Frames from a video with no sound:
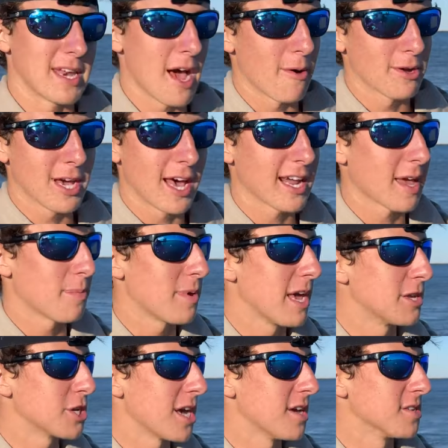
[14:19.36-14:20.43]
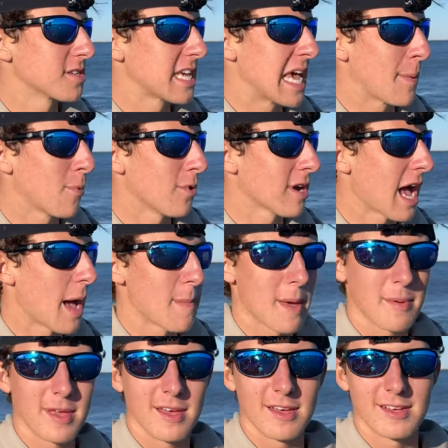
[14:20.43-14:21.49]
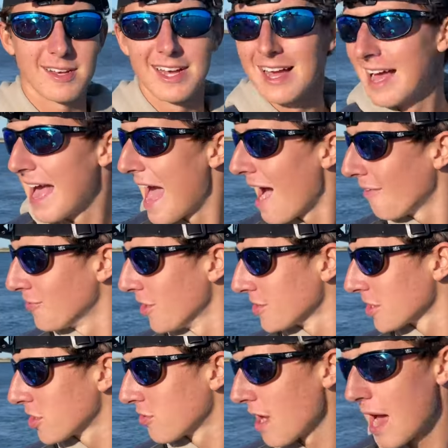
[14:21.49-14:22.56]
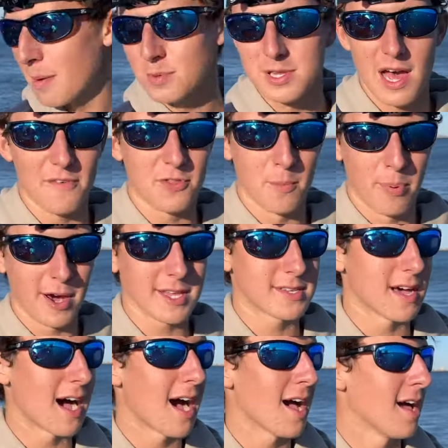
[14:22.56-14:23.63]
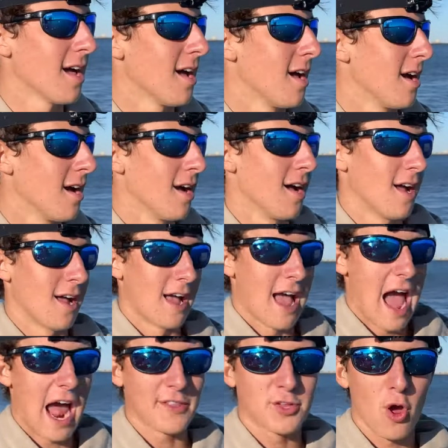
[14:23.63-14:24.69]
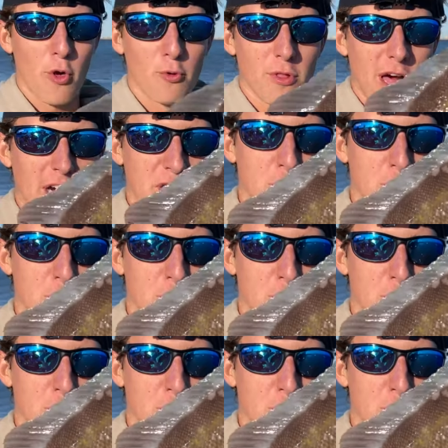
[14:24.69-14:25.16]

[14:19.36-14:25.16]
Now we got to get PJ his keeper. Got maybe half dozen crabs left. The bite's hot. Had to go through a lot of